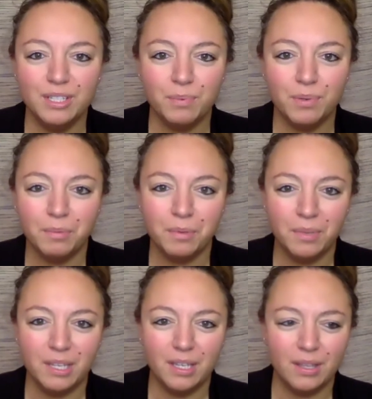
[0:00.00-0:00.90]

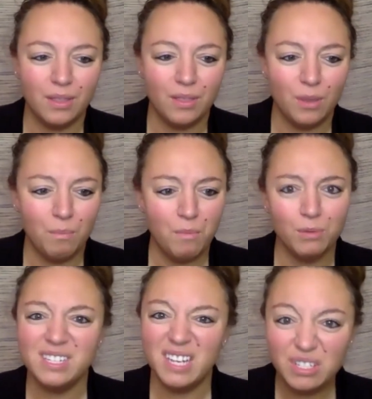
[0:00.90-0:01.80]
probably the
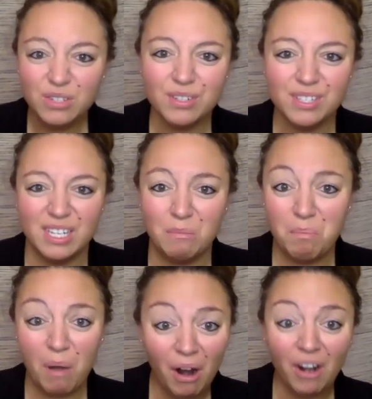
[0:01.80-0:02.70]
most interesting
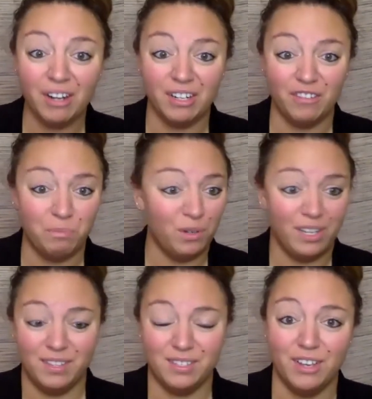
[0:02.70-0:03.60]
part of
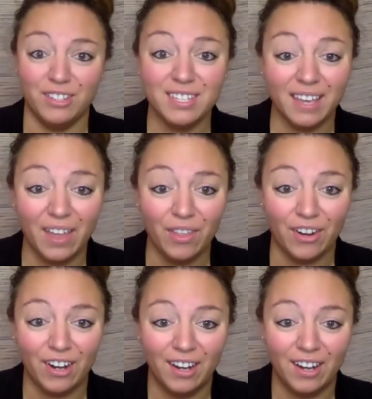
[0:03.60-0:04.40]
putting this all together?